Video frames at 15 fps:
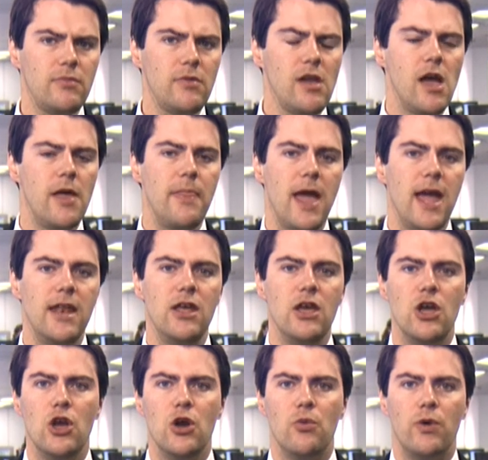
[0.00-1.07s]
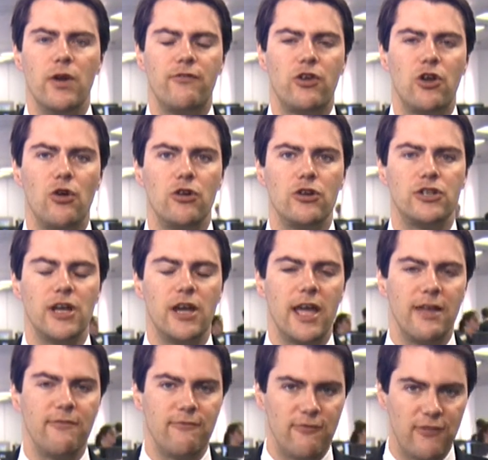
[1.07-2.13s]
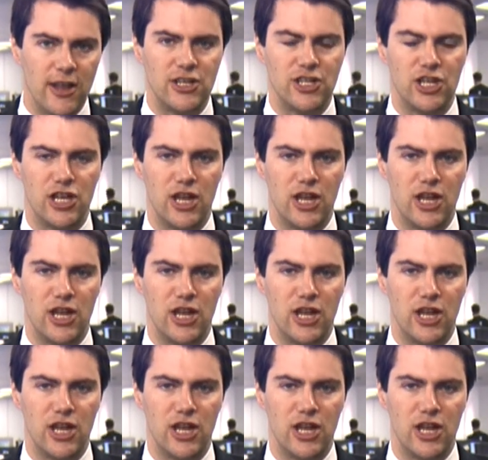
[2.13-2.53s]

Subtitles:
And then we've got inflation